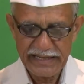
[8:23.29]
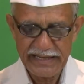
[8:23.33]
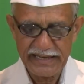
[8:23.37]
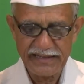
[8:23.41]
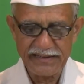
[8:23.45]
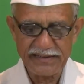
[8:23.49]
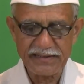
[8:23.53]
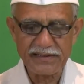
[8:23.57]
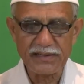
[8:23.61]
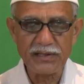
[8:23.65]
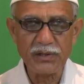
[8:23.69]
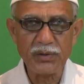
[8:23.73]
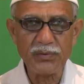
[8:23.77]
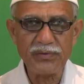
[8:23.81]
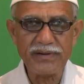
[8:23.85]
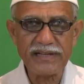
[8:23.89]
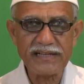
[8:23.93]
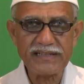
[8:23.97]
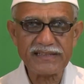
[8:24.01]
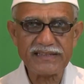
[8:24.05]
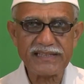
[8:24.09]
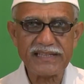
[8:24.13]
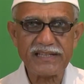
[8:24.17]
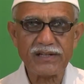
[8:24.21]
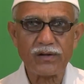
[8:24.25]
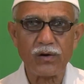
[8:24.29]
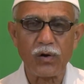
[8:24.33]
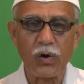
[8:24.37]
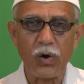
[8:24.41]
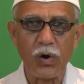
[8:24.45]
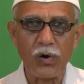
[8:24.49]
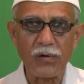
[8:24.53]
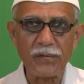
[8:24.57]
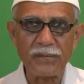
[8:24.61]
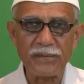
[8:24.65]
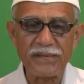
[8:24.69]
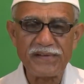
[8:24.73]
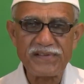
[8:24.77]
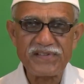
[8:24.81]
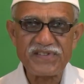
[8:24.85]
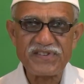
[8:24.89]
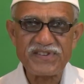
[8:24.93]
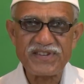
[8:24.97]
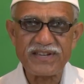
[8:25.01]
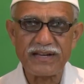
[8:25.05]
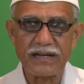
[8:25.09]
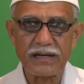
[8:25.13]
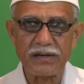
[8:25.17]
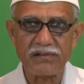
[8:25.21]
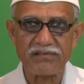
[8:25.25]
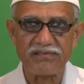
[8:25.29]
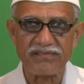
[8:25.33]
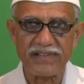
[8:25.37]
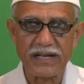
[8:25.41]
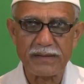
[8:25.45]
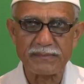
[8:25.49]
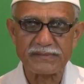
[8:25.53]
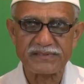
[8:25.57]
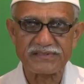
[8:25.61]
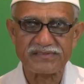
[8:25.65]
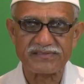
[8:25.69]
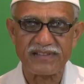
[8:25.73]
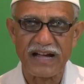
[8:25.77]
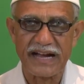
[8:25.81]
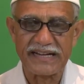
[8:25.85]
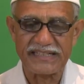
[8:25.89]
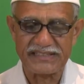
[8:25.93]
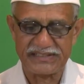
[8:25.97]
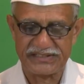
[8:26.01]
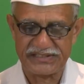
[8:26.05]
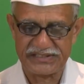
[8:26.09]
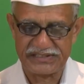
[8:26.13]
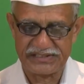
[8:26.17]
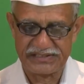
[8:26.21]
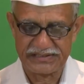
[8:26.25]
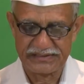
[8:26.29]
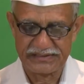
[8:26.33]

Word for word: including the official websites